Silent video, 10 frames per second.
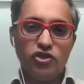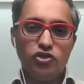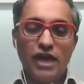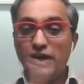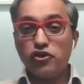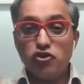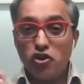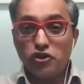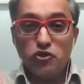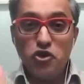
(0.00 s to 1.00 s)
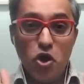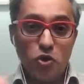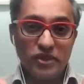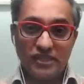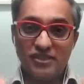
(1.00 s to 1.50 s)
You like it or not, you
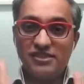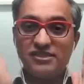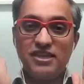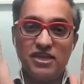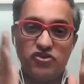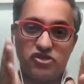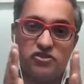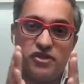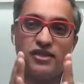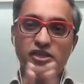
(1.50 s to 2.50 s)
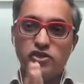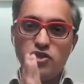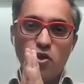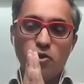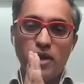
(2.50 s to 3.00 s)
know that this is the interest rate, there's
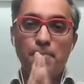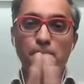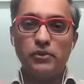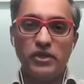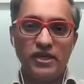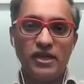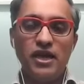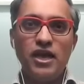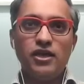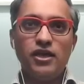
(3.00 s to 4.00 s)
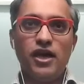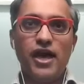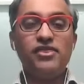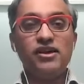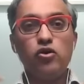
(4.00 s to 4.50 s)
no ambiguity.
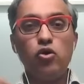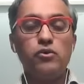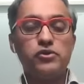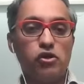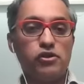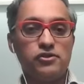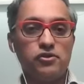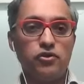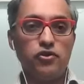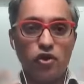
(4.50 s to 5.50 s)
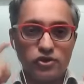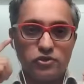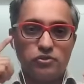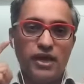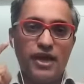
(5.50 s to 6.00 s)
And the goal was also not
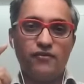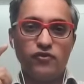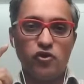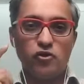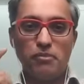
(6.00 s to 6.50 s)
to have your